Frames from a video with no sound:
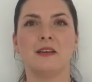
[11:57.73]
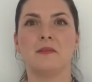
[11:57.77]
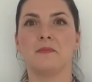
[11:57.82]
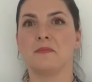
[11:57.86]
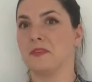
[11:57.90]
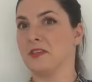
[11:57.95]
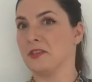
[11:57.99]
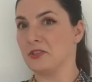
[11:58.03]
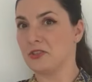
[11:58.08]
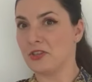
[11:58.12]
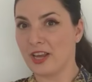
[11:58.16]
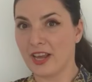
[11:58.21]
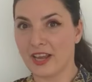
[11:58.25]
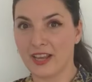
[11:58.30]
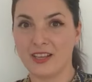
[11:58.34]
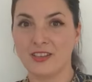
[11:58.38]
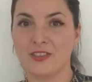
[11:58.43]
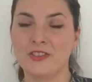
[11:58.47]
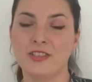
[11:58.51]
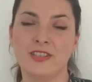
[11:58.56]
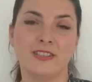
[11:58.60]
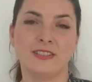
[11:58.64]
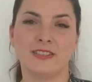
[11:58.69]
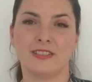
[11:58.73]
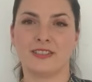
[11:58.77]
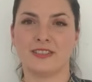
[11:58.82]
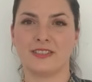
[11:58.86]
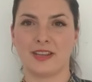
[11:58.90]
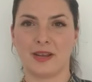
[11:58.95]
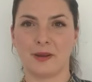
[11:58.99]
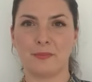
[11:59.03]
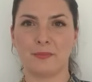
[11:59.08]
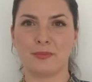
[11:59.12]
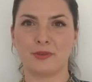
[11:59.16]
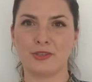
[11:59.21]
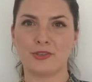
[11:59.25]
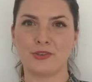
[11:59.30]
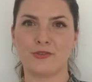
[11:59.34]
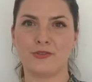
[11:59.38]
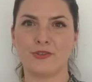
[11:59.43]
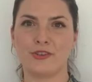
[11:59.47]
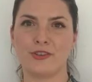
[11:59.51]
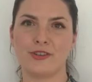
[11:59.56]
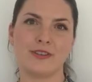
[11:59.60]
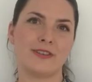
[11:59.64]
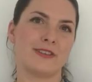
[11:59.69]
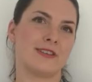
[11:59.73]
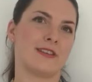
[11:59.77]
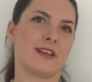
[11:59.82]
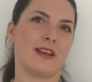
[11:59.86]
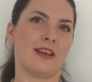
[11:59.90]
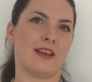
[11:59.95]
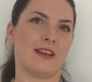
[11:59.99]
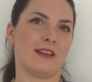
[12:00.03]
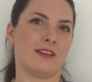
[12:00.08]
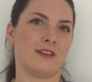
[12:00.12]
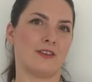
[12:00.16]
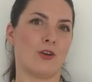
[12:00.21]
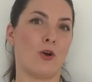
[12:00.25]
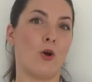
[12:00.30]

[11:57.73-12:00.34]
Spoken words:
the changes in temperatures, and